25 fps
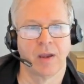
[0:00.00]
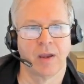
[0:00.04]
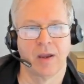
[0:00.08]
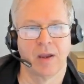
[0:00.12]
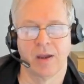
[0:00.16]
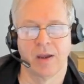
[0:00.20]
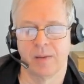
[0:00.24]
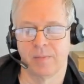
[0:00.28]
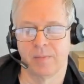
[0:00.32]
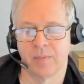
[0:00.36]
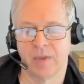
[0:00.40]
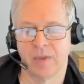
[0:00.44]

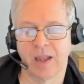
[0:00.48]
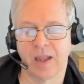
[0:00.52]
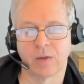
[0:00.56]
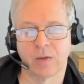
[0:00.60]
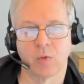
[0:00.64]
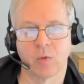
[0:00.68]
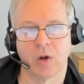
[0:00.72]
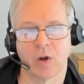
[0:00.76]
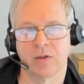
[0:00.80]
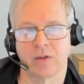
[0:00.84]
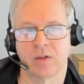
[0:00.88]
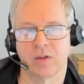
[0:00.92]
That
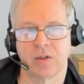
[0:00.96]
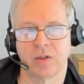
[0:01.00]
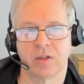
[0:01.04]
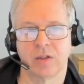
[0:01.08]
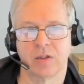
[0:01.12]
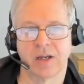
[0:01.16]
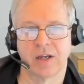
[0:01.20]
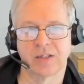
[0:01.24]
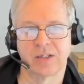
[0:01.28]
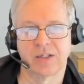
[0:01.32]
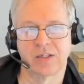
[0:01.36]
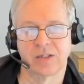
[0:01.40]
one
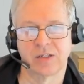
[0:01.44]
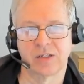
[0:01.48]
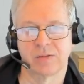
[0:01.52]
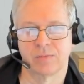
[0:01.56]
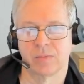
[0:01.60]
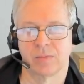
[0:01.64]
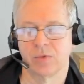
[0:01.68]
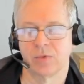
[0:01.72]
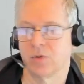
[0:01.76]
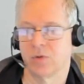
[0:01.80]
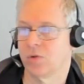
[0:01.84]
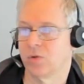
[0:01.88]
does
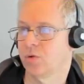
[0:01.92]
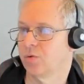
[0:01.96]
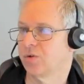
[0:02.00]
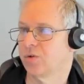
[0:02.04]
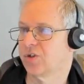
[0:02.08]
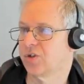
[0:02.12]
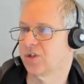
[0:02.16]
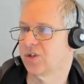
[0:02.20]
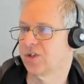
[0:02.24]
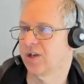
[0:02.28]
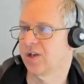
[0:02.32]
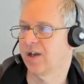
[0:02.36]

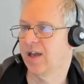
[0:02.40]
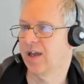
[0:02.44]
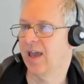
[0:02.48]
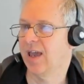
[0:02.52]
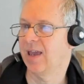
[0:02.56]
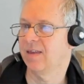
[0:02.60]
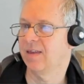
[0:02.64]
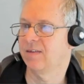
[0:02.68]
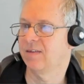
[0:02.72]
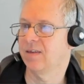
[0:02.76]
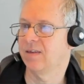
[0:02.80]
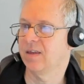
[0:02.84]
use
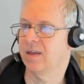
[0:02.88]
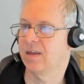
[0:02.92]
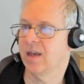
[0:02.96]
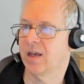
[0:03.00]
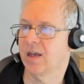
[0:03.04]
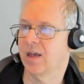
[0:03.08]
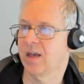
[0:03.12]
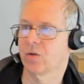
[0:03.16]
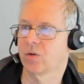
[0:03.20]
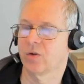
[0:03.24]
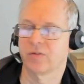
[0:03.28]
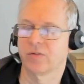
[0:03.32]
AT
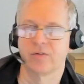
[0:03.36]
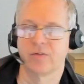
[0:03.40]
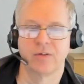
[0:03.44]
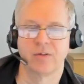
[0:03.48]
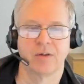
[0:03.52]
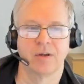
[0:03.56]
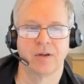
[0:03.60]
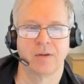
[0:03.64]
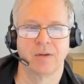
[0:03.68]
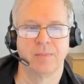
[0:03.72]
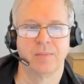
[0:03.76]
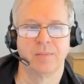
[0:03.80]
and not
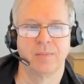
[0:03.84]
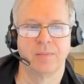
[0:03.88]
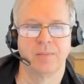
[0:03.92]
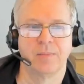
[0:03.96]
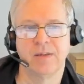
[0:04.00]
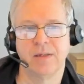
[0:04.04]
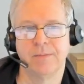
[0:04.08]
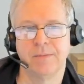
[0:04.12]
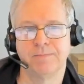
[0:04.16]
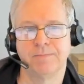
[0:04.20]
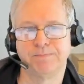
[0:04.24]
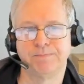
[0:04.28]

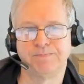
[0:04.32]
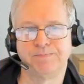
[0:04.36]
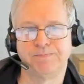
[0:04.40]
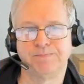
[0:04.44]
BT.